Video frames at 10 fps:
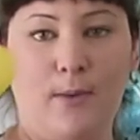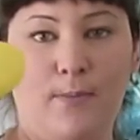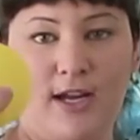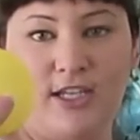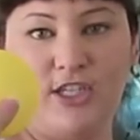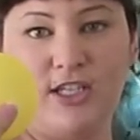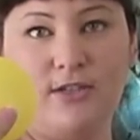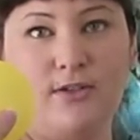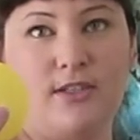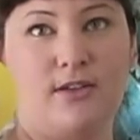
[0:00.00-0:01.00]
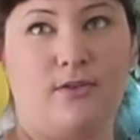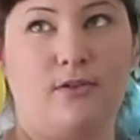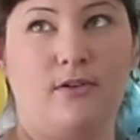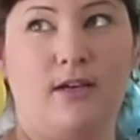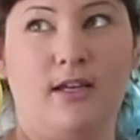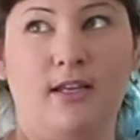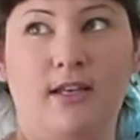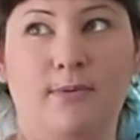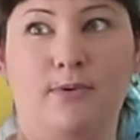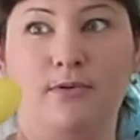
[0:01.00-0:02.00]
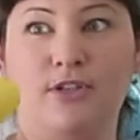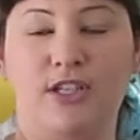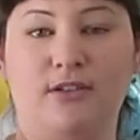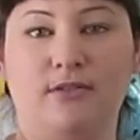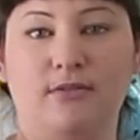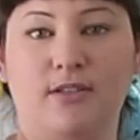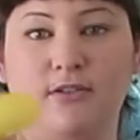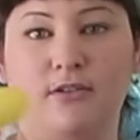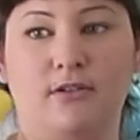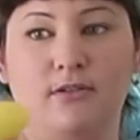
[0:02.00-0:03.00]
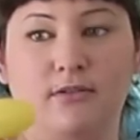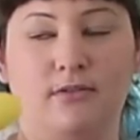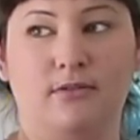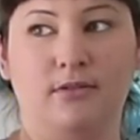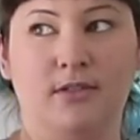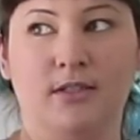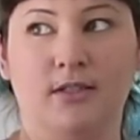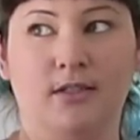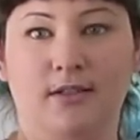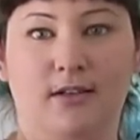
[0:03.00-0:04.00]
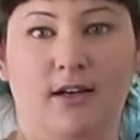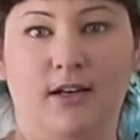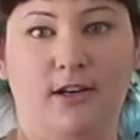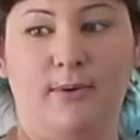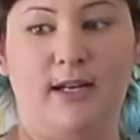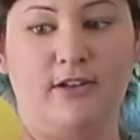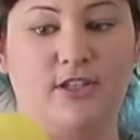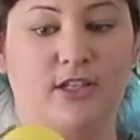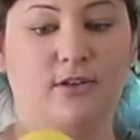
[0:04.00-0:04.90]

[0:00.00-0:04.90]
breast shields or nipple shields, or I don't know what else you